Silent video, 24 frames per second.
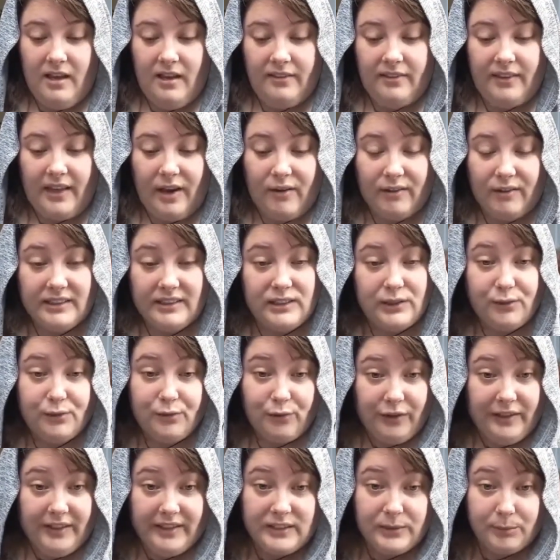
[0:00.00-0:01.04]
There is the
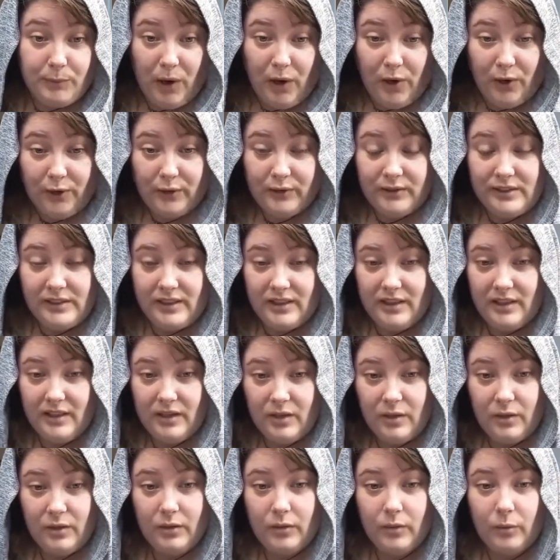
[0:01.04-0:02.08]
freeze mode,
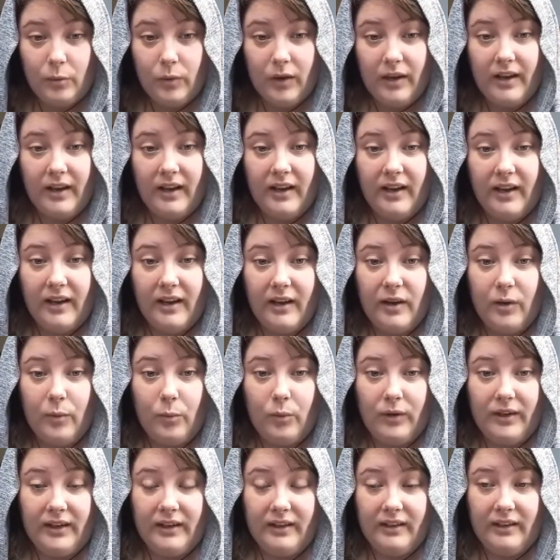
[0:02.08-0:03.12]
where
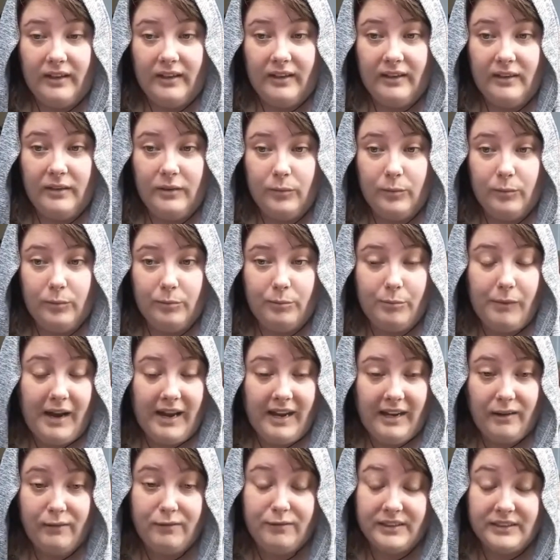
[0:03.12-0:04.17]
we
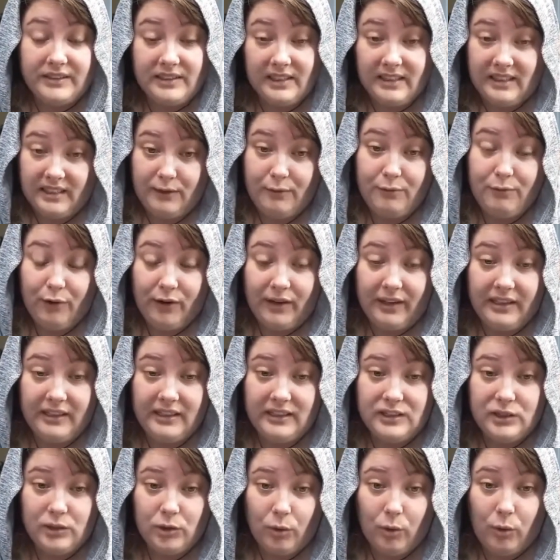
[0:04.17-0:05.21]
may physically
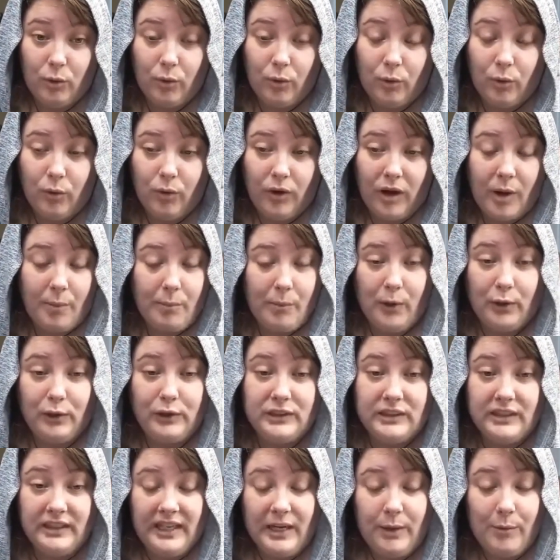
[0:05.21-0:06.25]
freeze, or
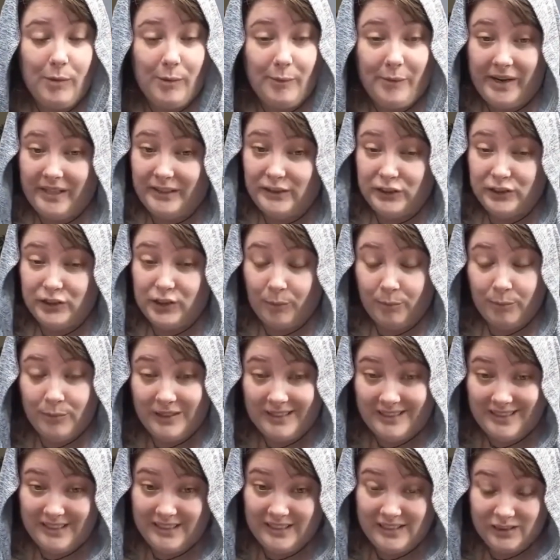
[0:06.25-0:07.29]
emotionally we may just
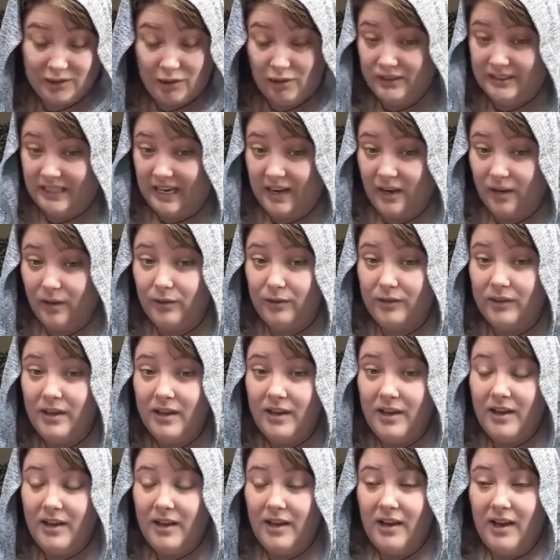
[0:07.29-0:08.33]
completely shut down,
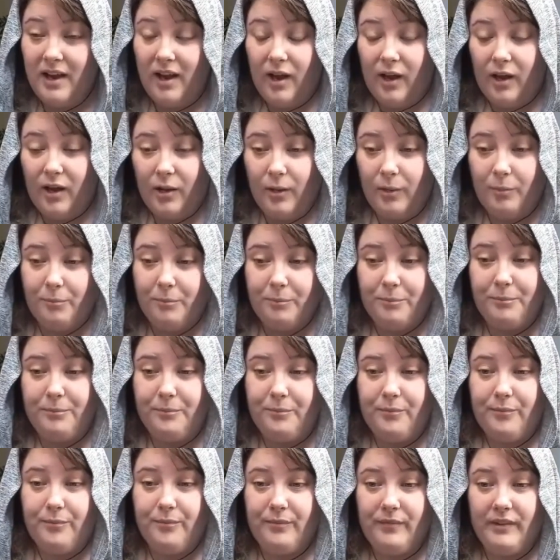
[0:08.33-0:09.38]
and
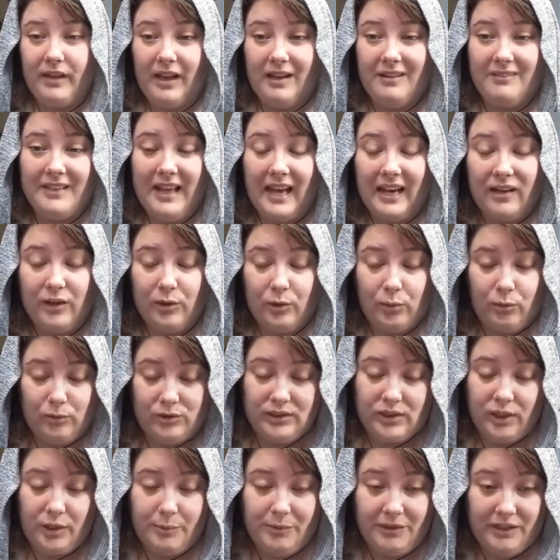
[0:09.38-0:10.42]
that can
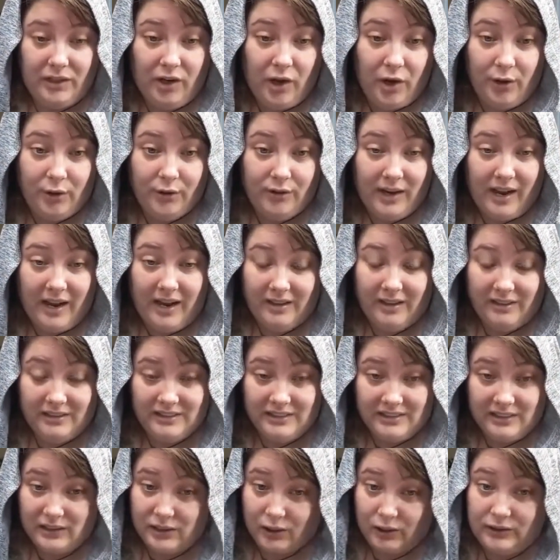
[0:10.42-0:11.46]
also be known as
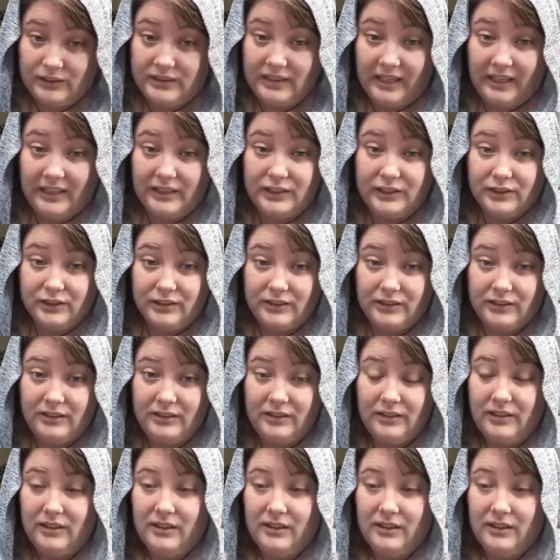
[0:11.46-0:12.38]
dissociation,